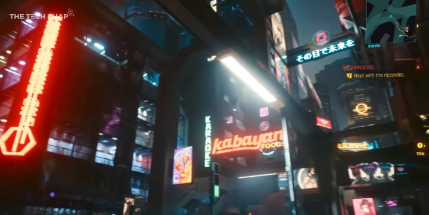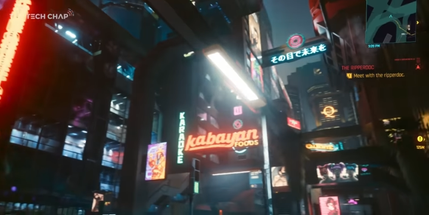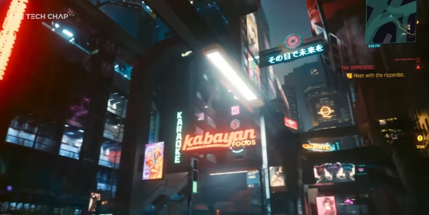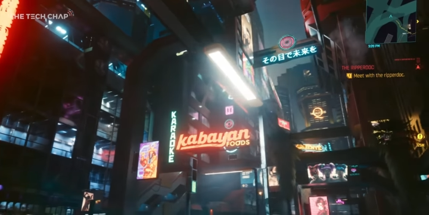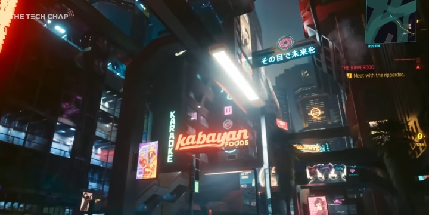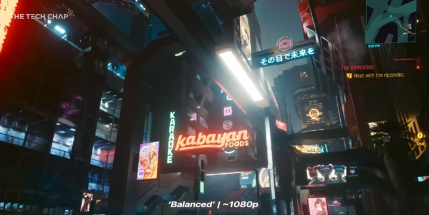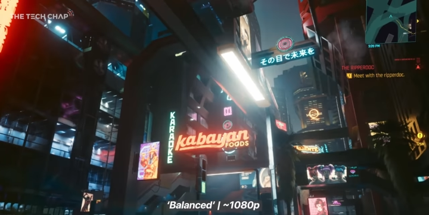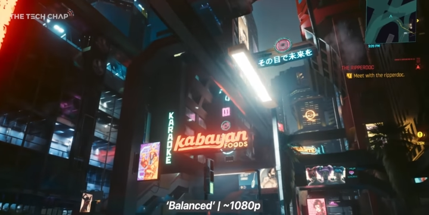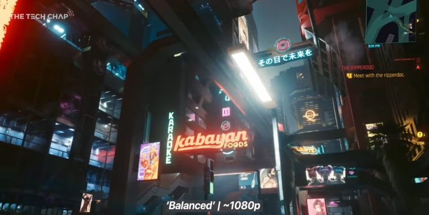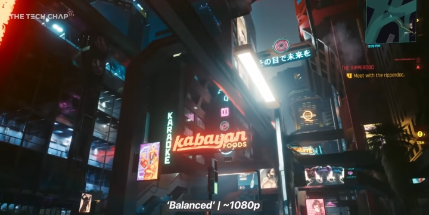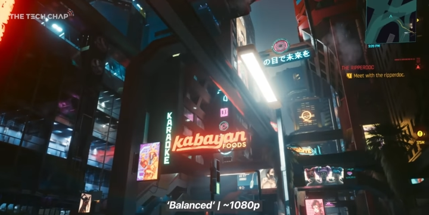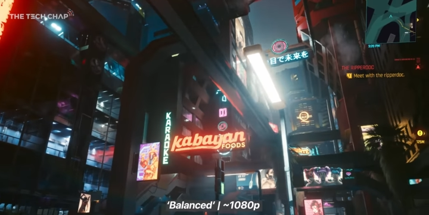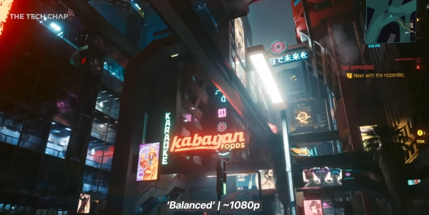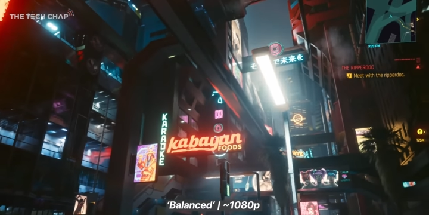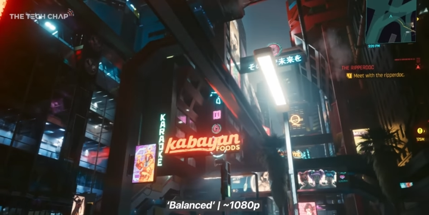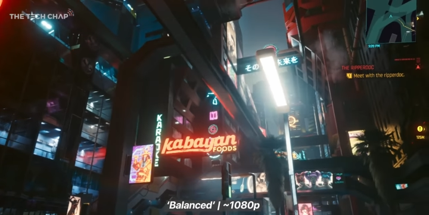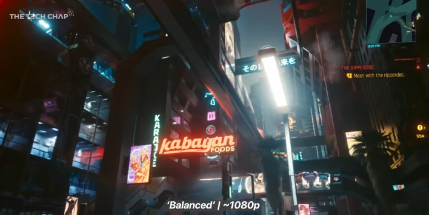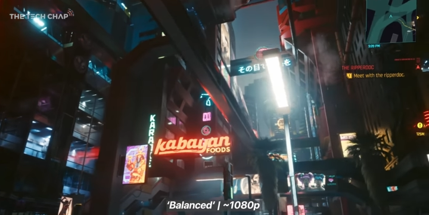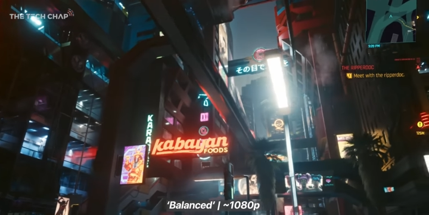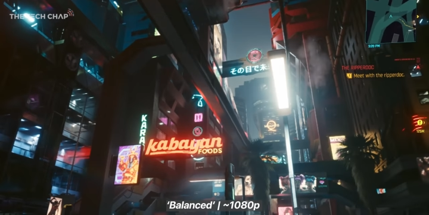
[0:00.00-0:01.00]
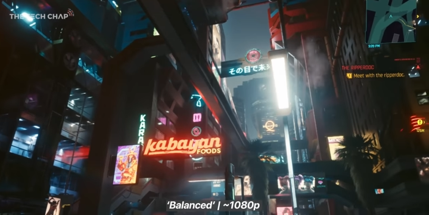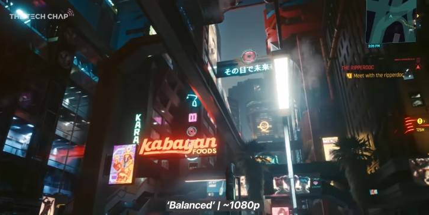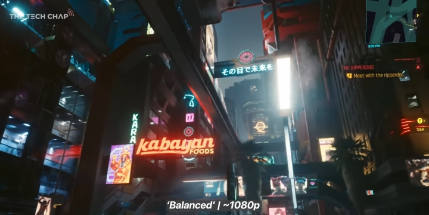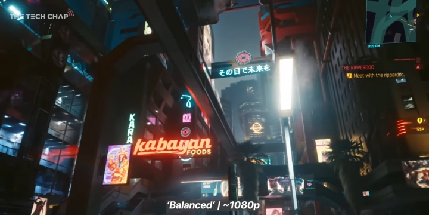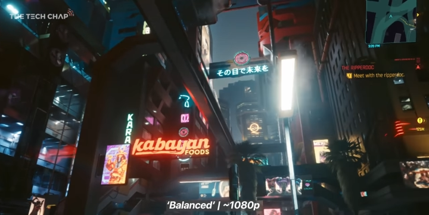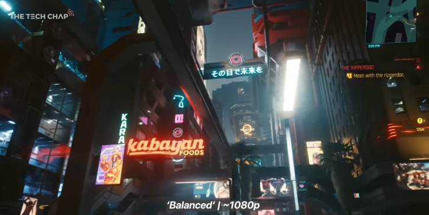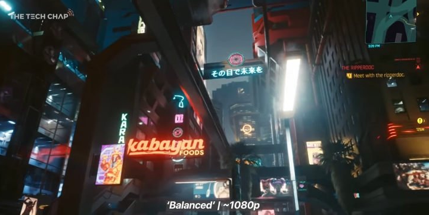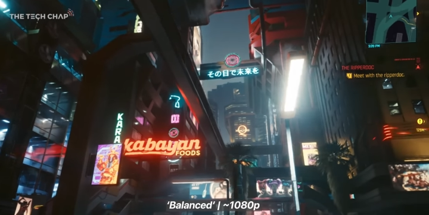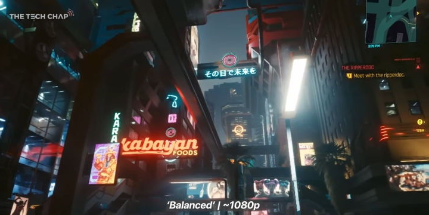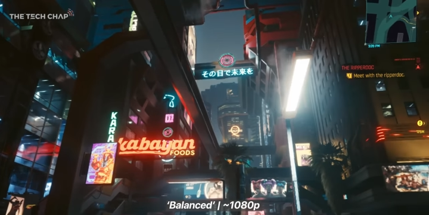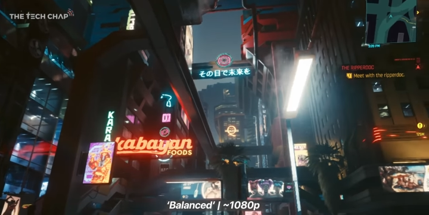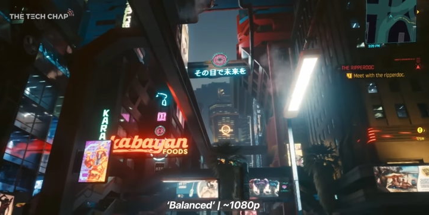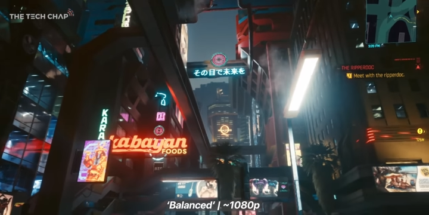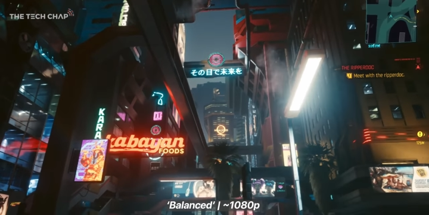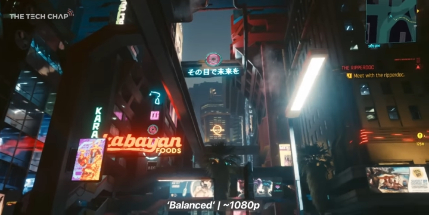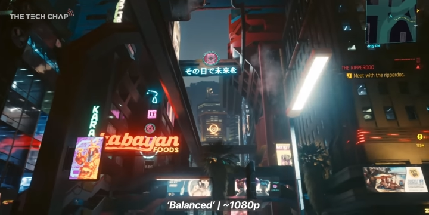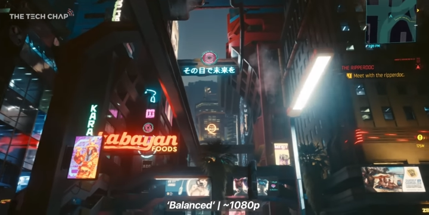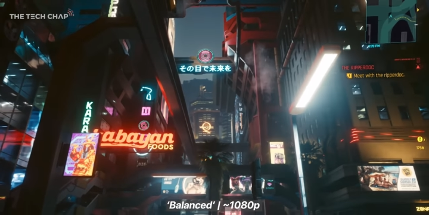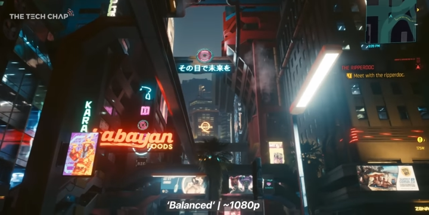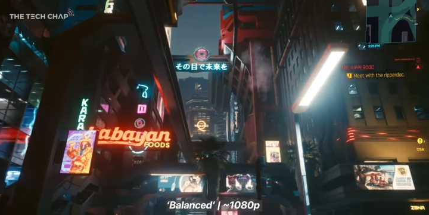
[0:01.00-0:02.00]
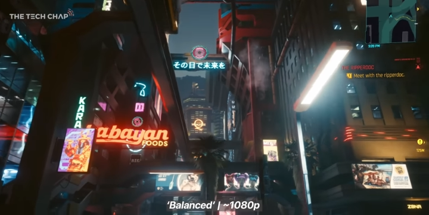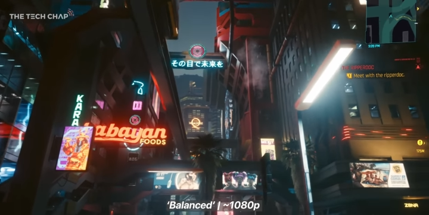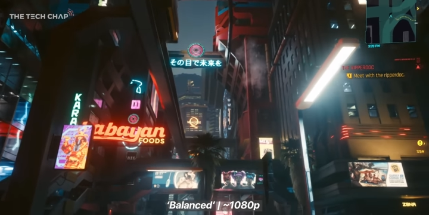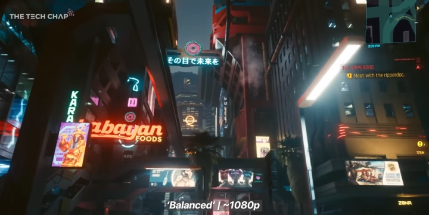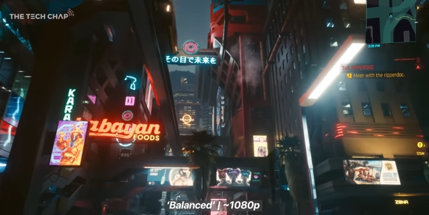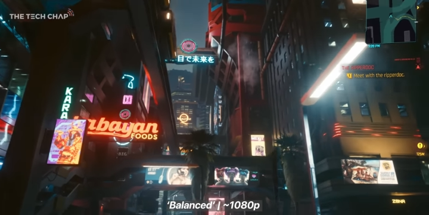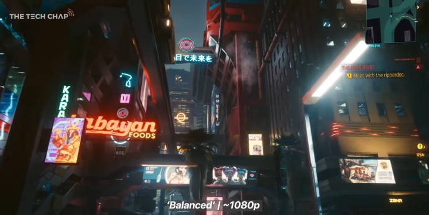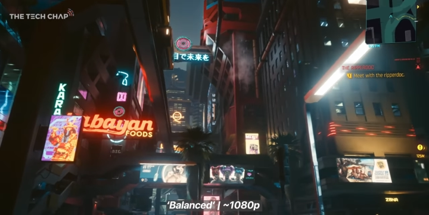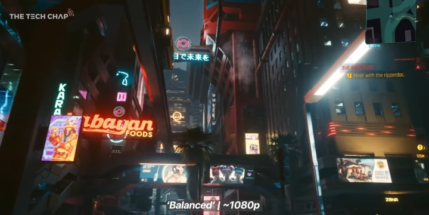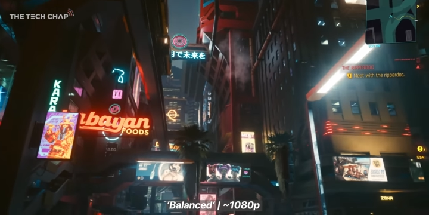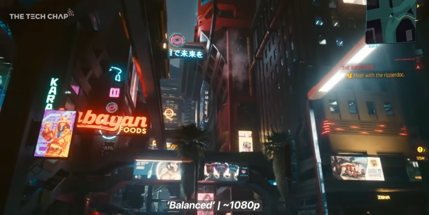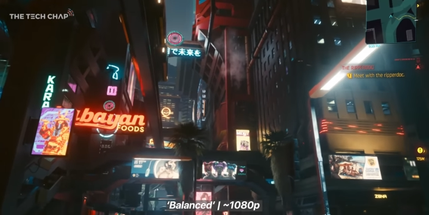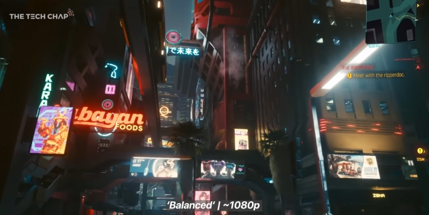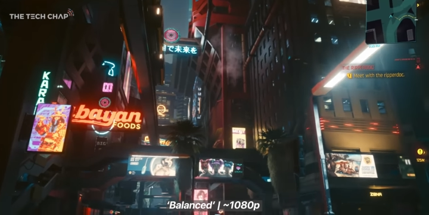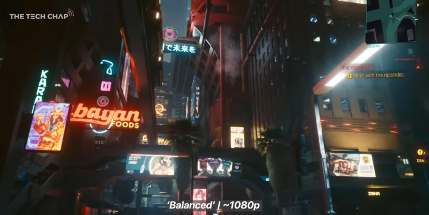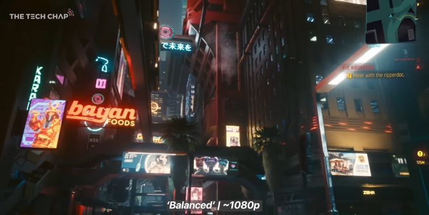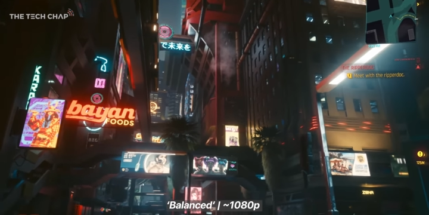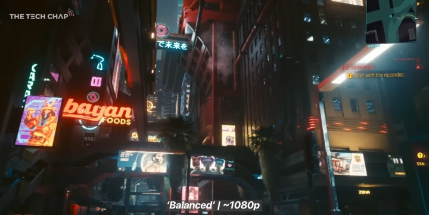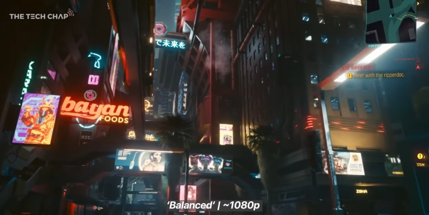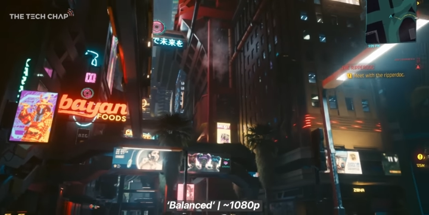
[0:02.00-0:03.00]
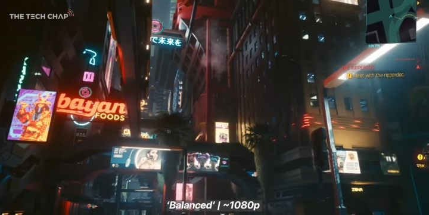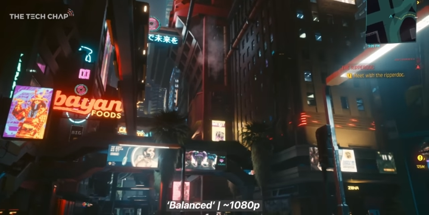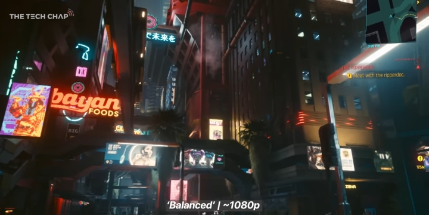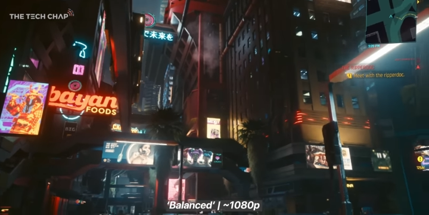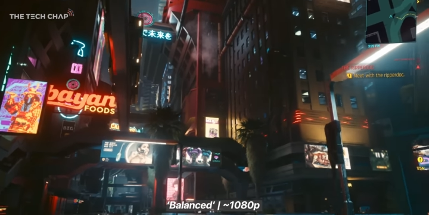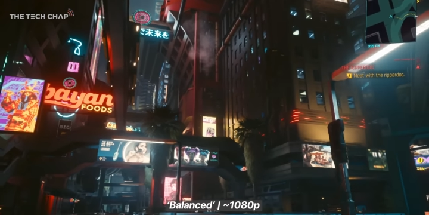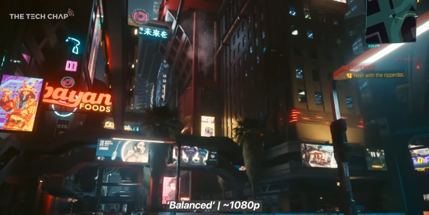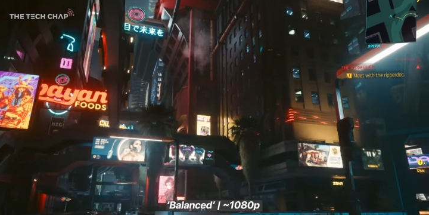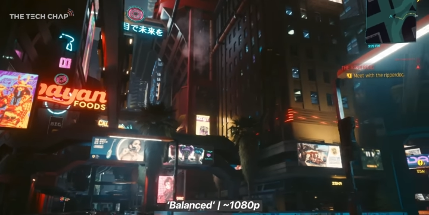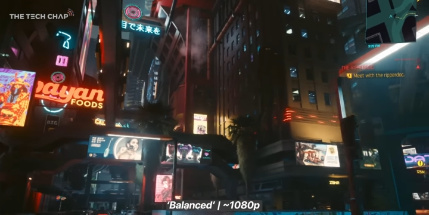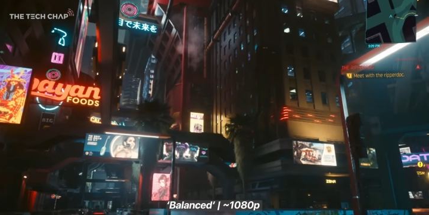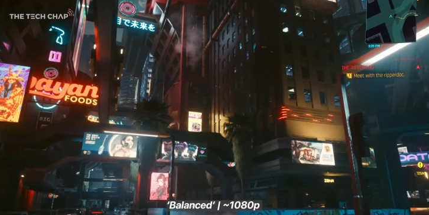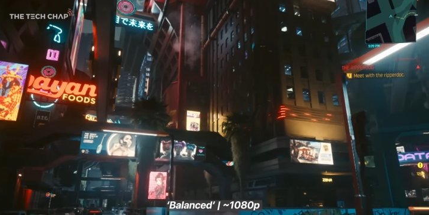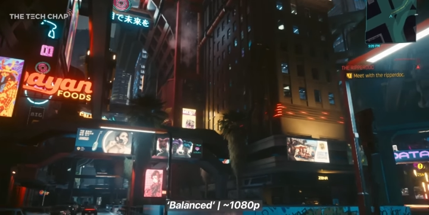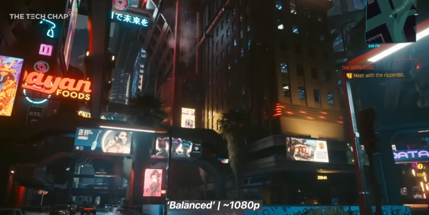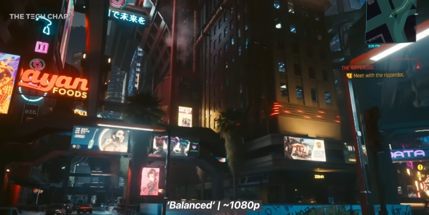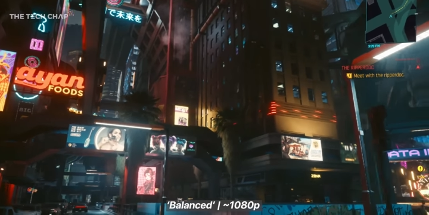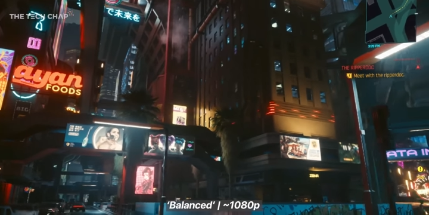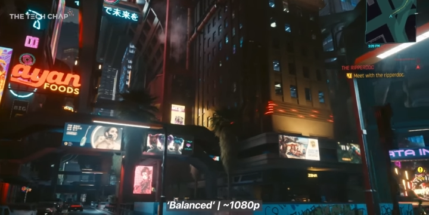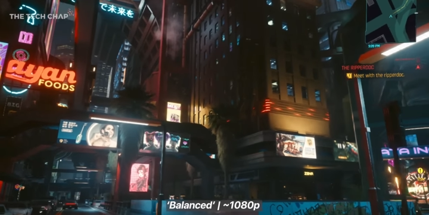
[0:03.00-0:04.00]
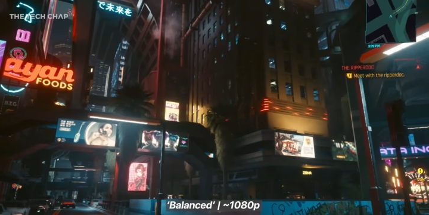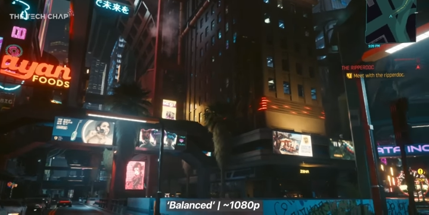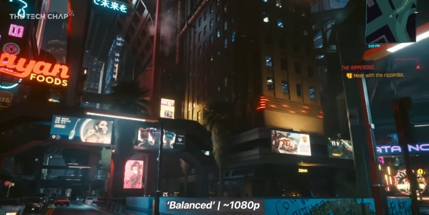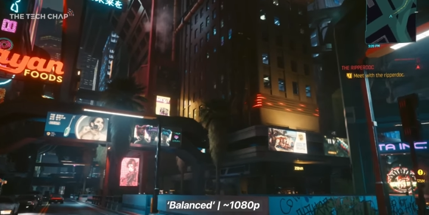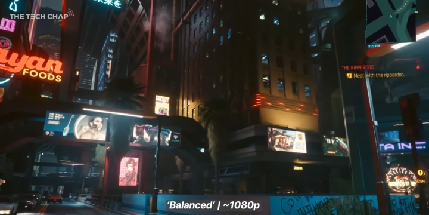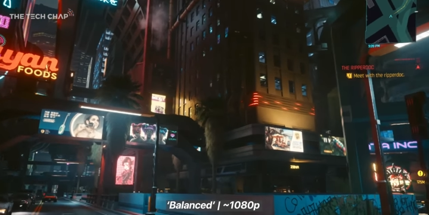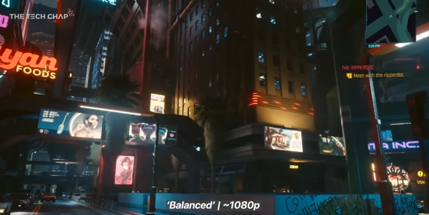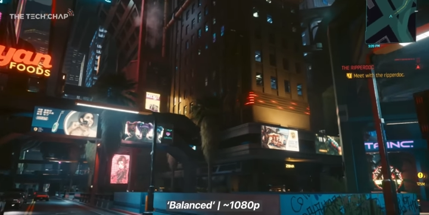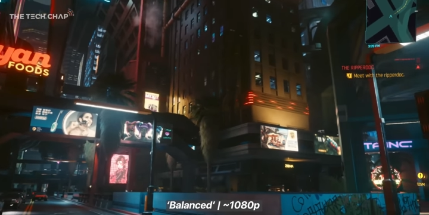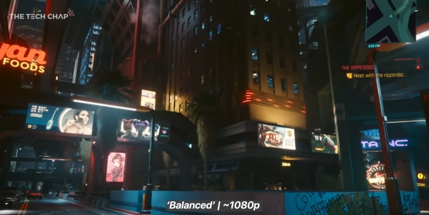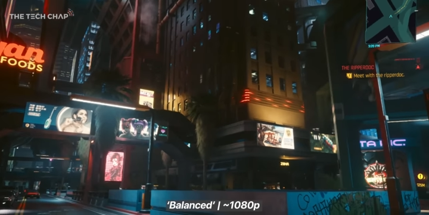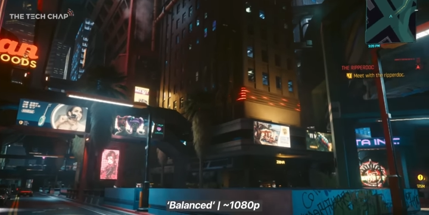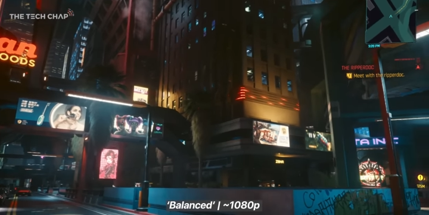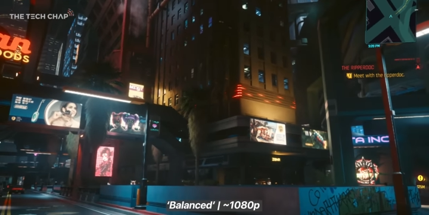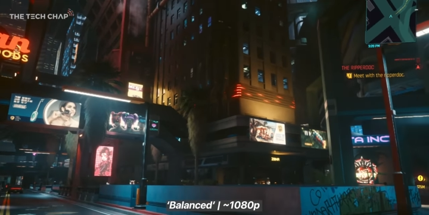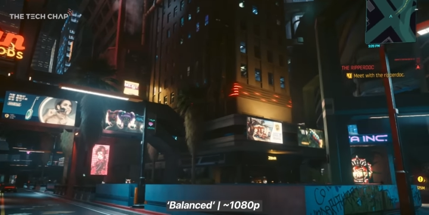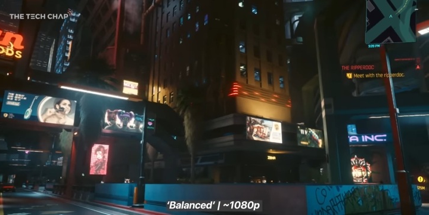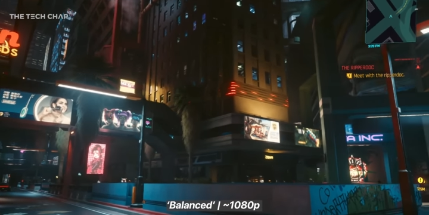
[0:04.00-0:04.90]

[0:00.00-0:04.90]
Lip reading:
No face is visible, so there are no lips to read.